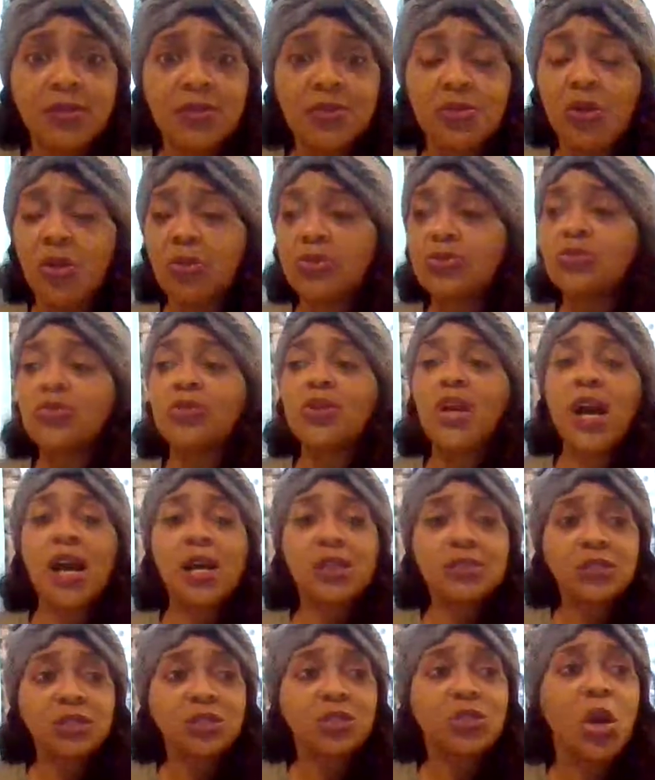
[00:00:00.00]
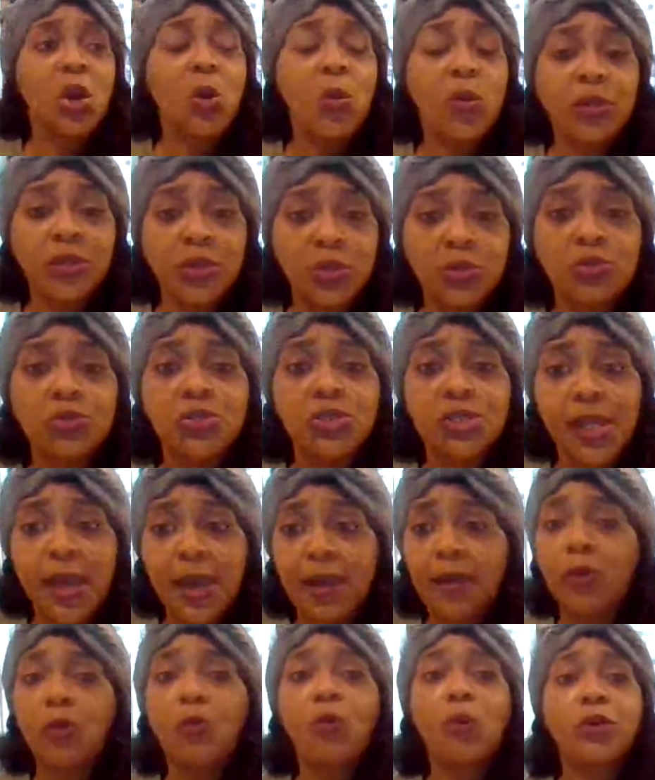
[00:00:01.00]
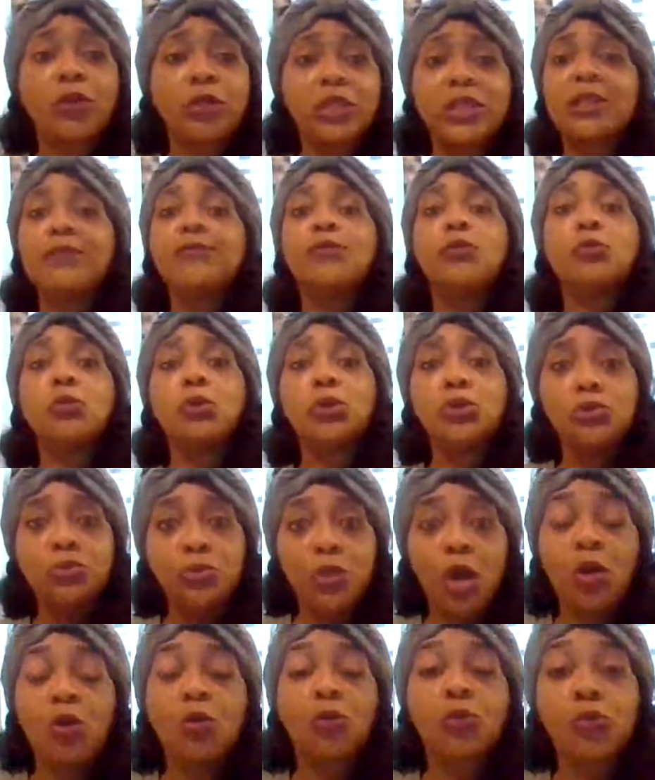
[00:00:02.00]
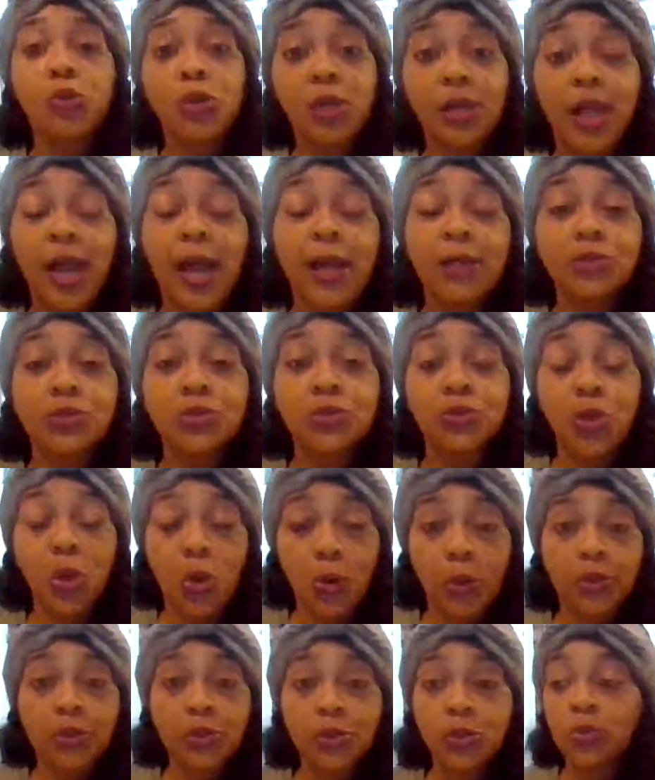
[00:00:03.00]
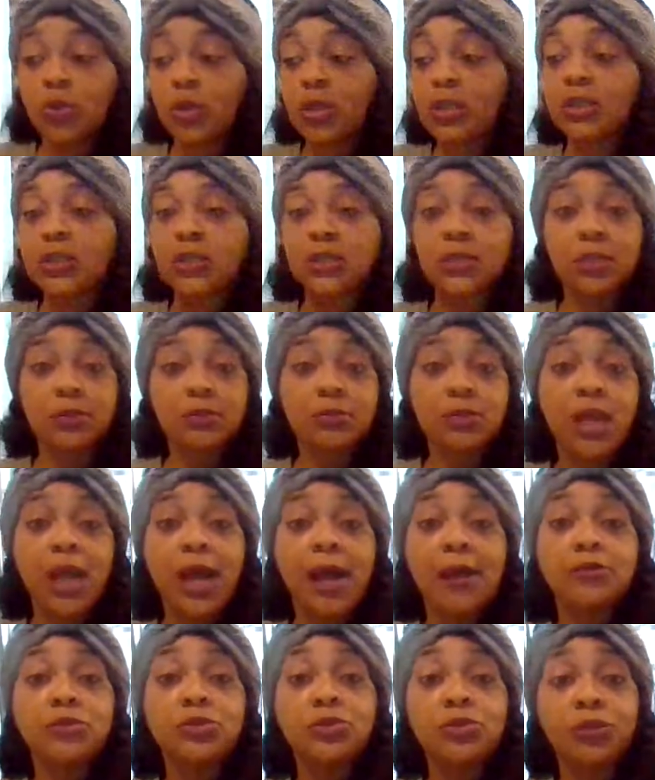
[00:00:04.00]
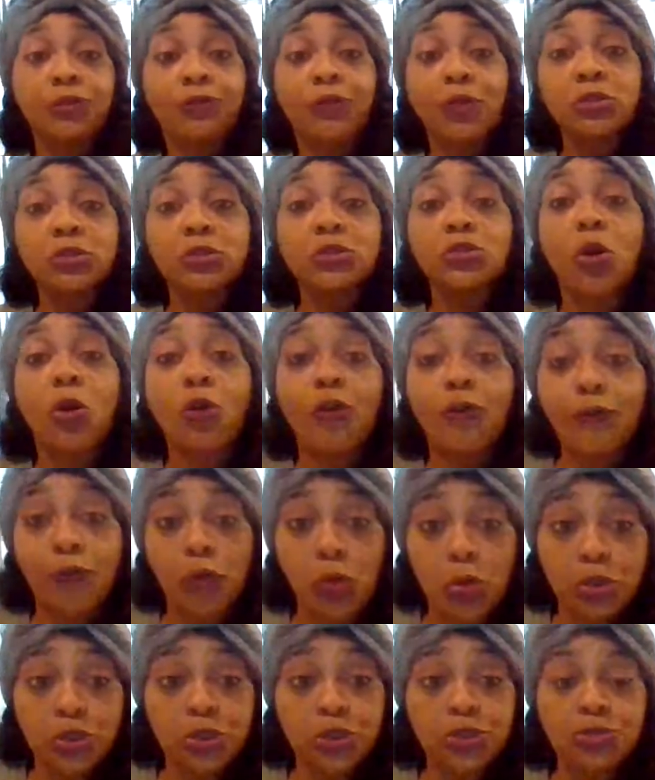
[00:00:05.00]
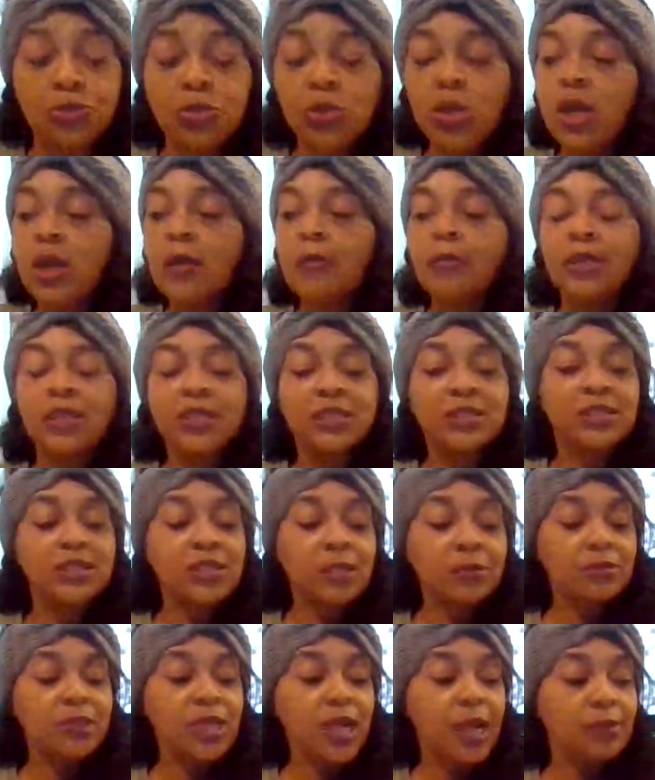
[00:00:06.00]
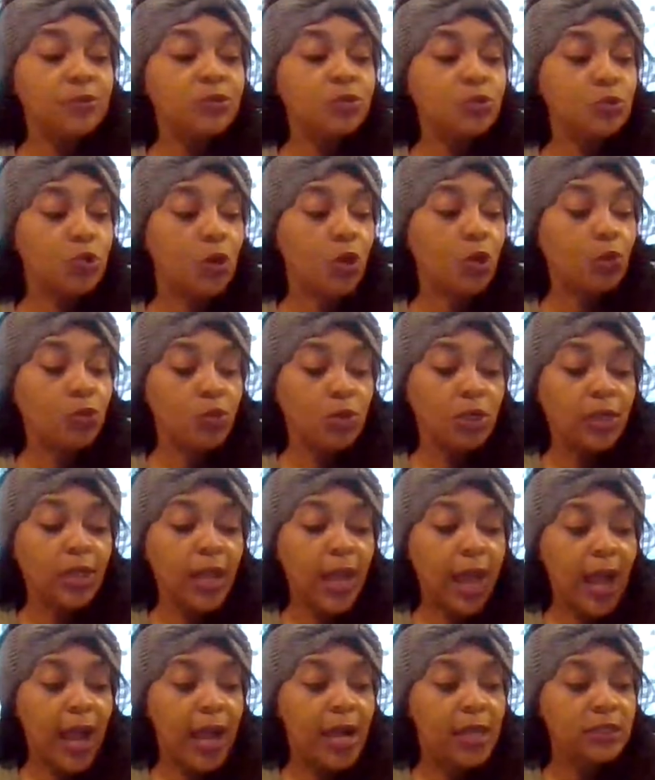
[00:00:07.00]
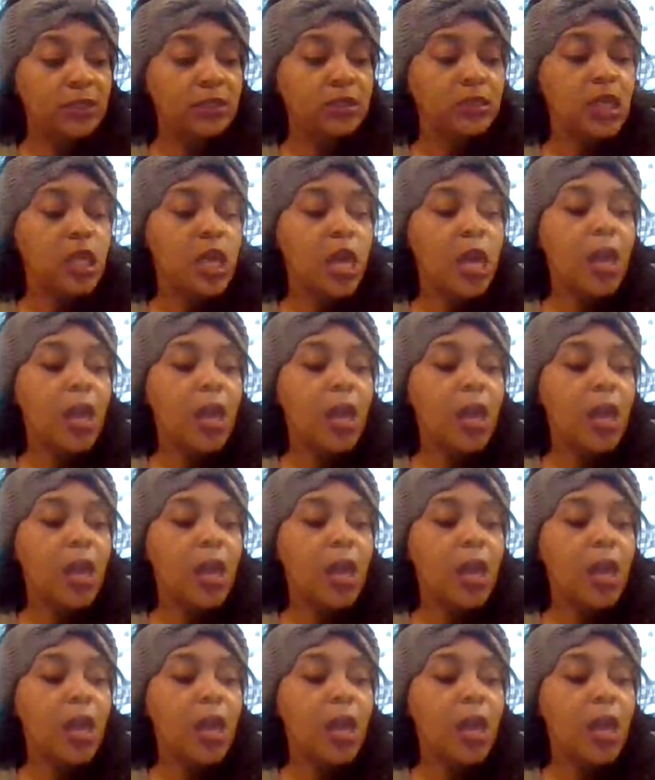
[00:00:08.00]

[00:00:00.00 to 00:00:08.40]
You know, you constantly going through shadow work, even when you don't realize you're going through it, because sometimes universe is going to force you, because sometimes we don't realize